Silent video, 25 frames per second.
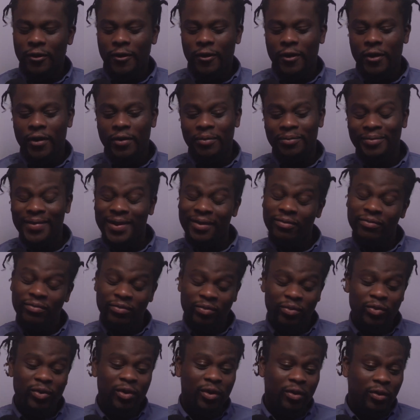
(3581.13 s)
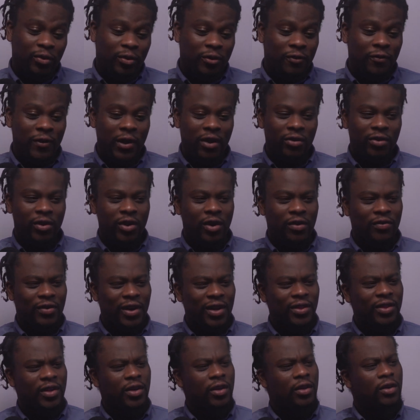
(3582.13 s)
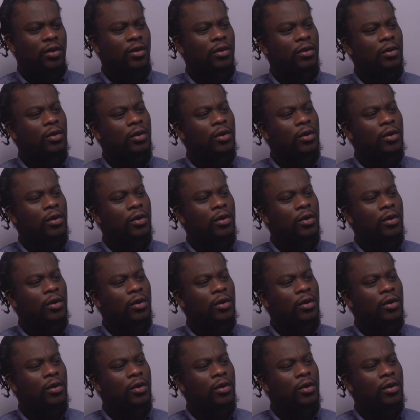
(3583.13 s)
And it's fair enough. I think